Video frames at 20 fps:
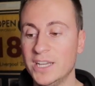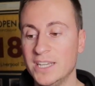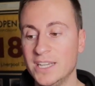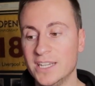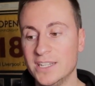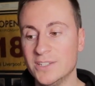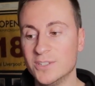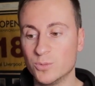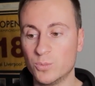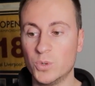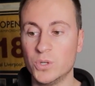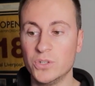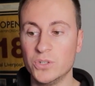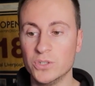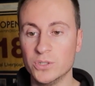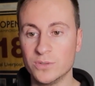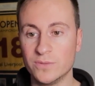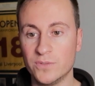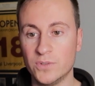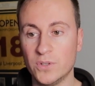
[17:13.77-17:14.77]
it does
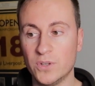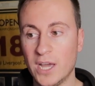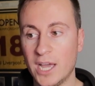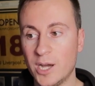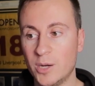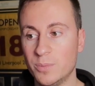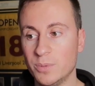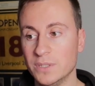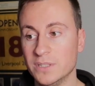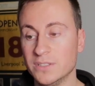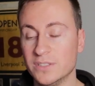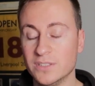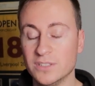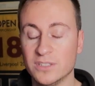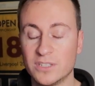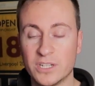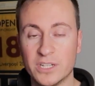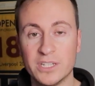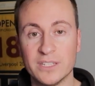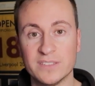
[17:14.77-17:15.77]
wonders for helping to
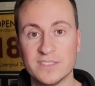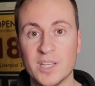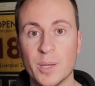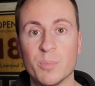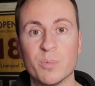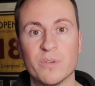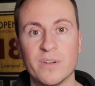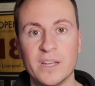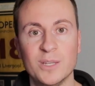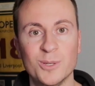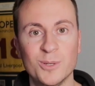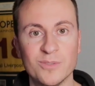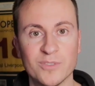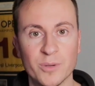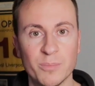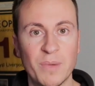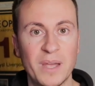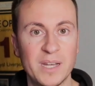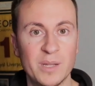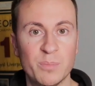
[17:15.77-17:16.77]
kind of separate you
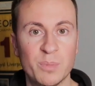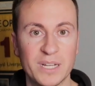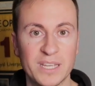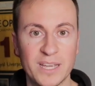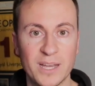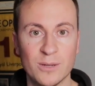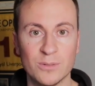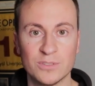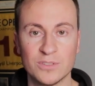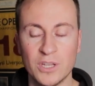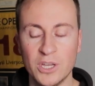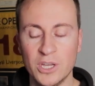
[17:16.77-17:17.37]
from anybody else